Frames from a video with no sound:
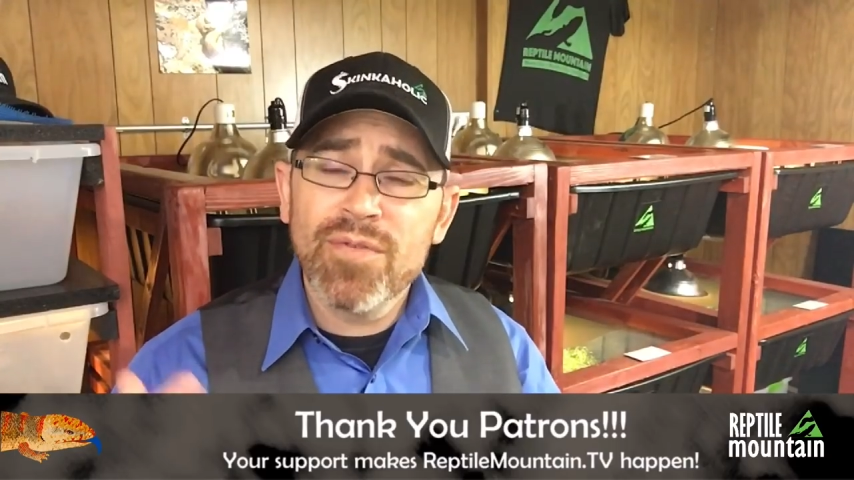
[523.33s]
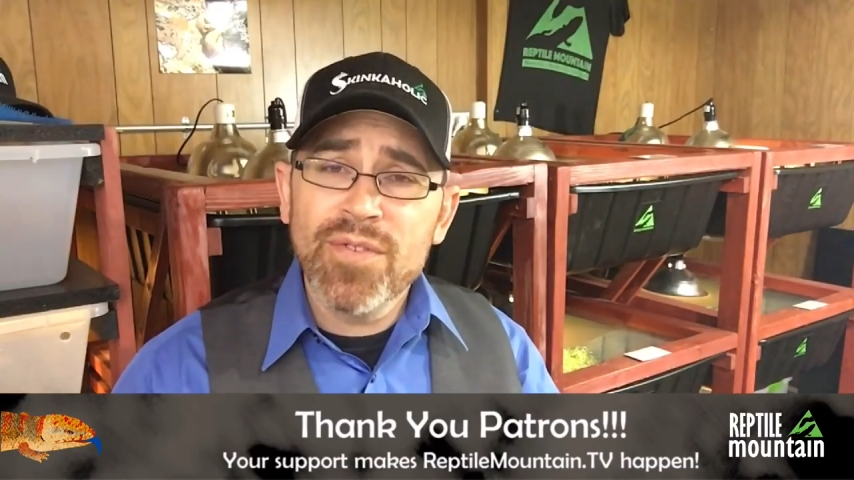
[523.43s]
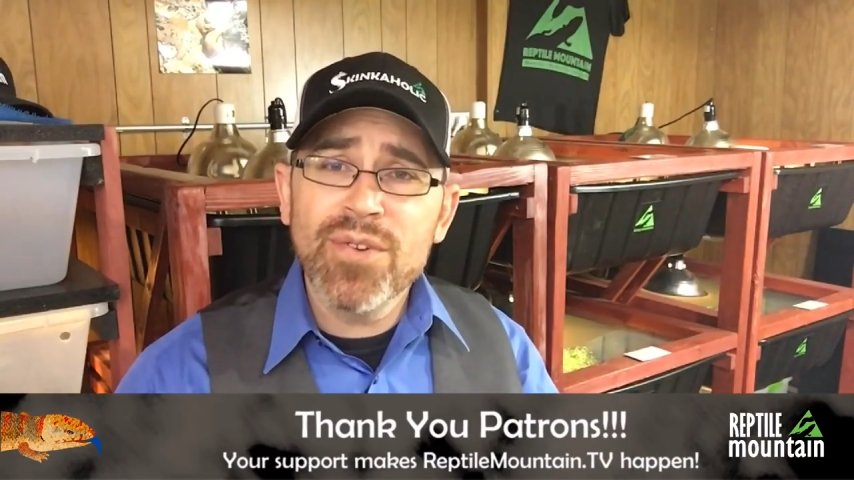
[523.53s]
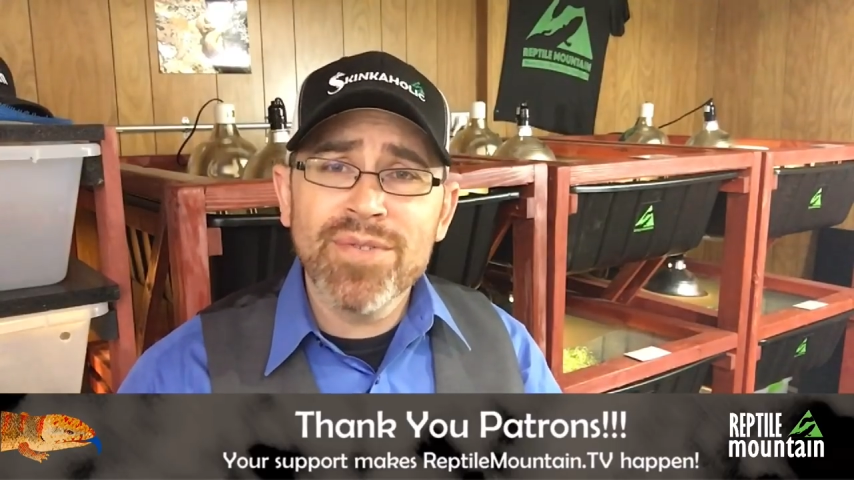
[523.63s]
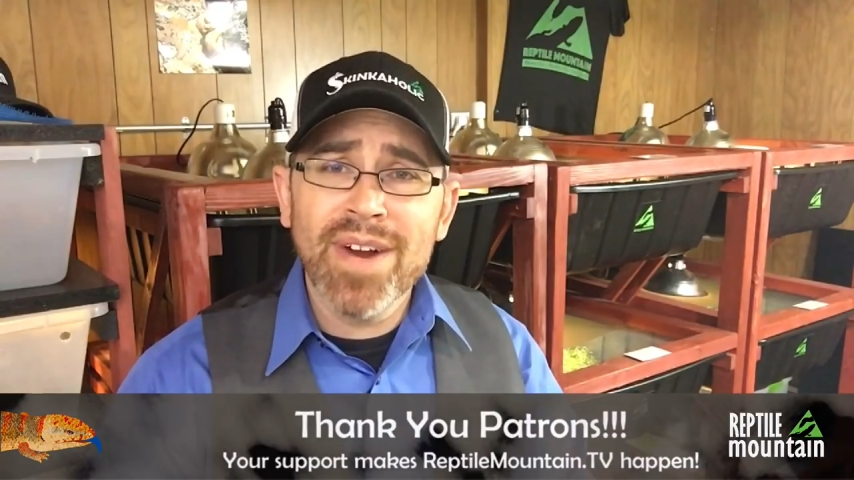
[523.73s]

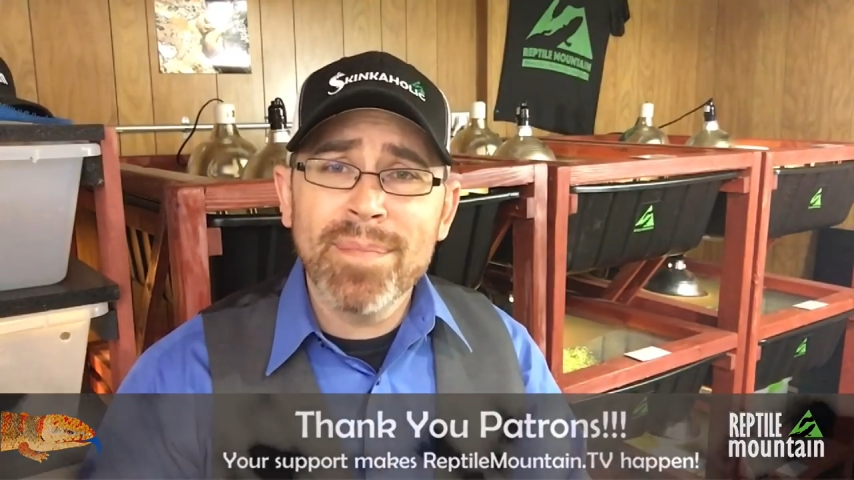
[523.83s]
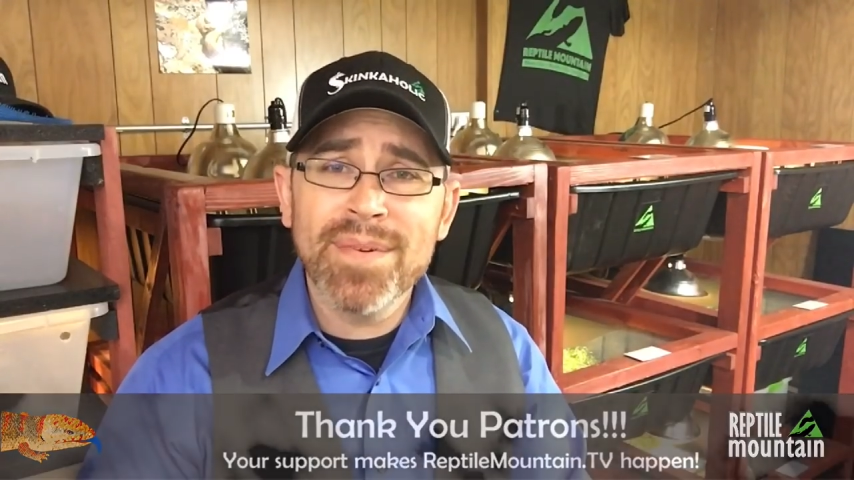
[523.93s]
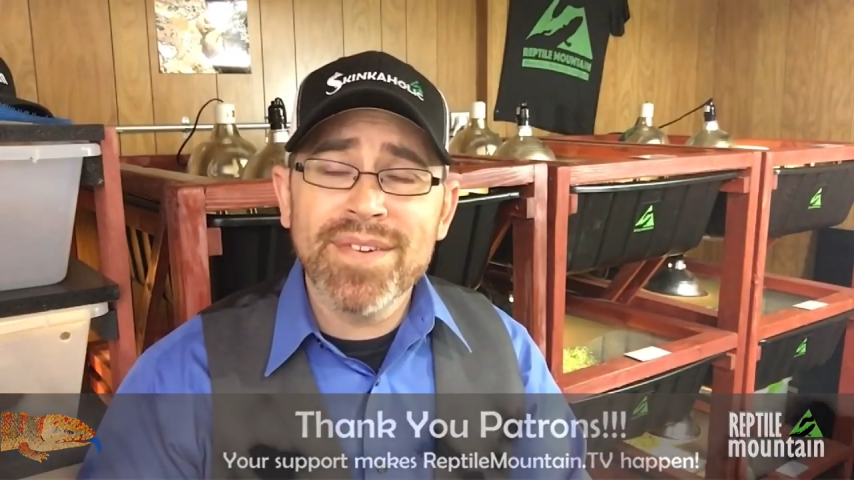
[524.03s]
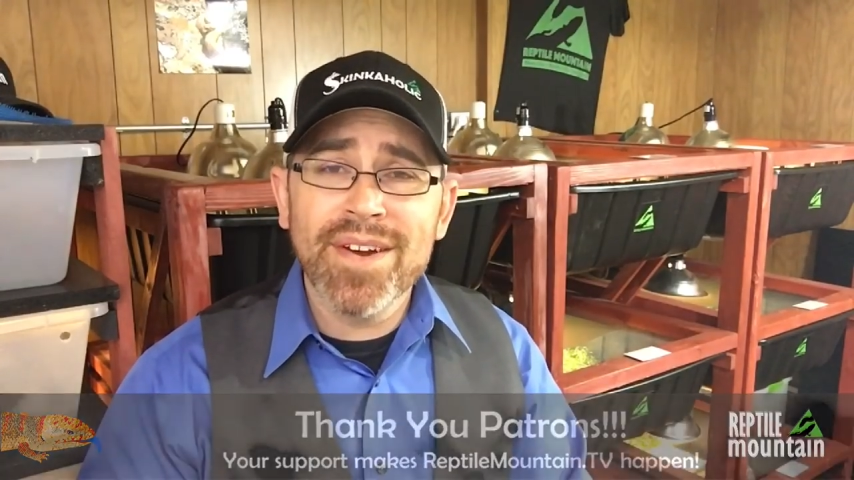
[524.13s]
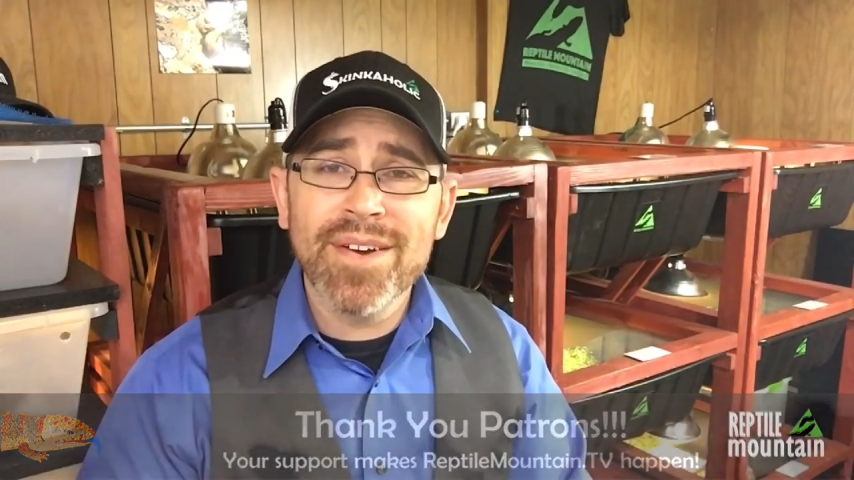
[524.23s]
future
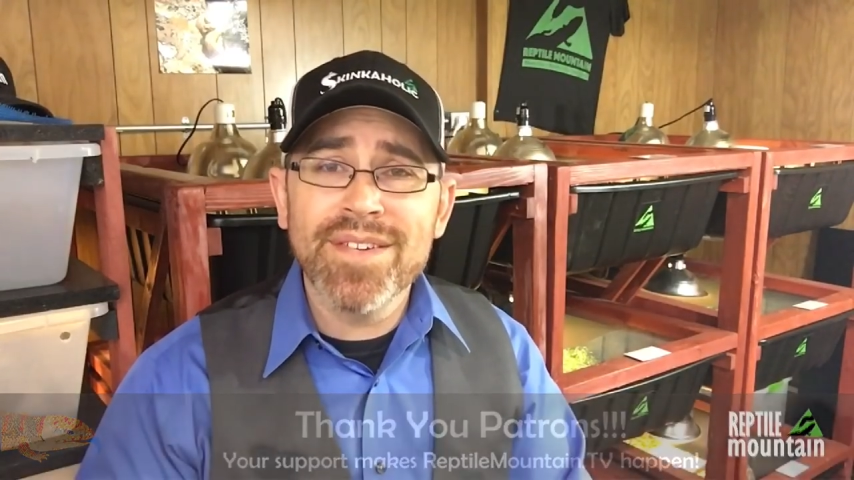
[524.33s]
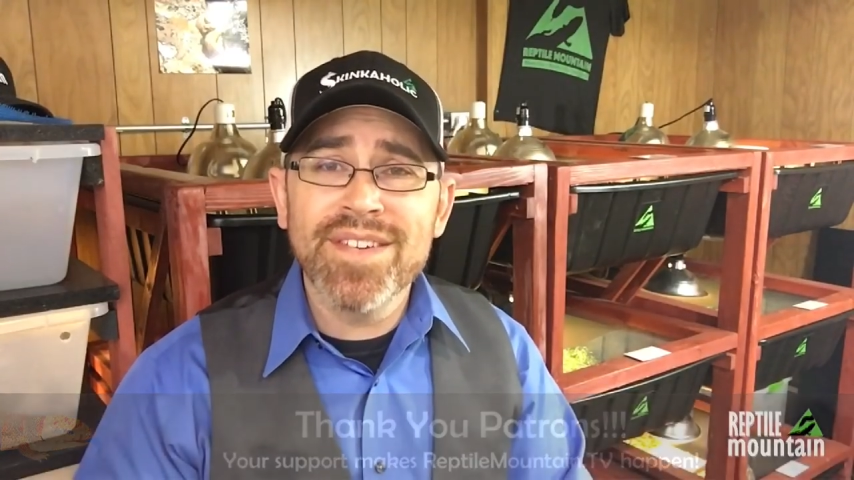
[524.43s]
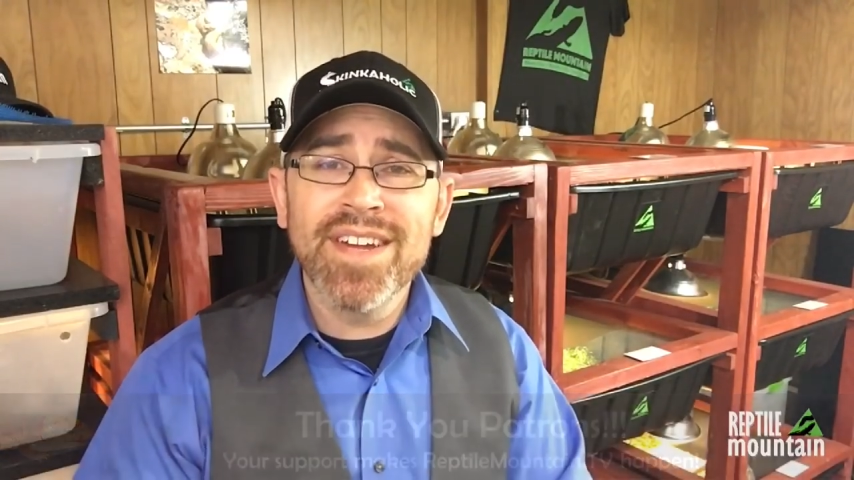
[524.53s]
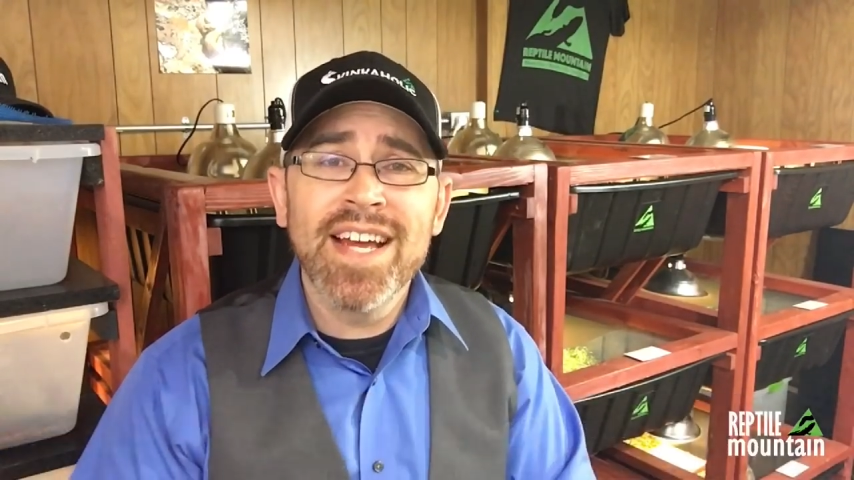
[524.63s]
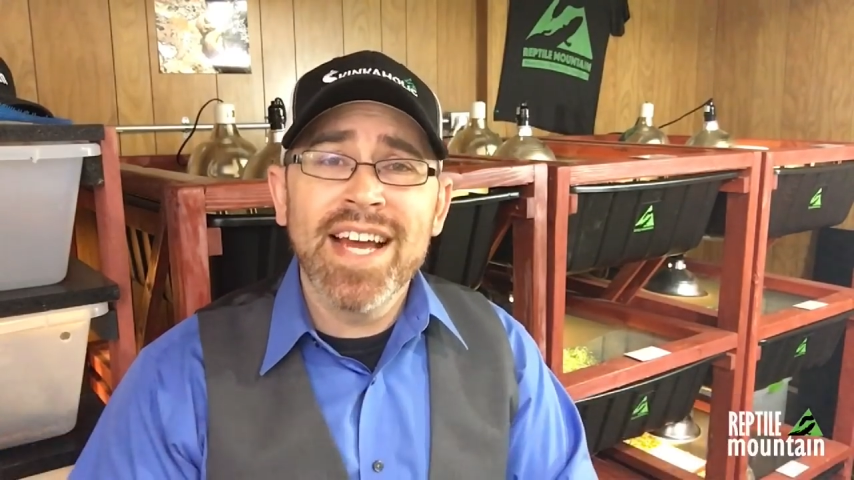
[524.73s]
episodes.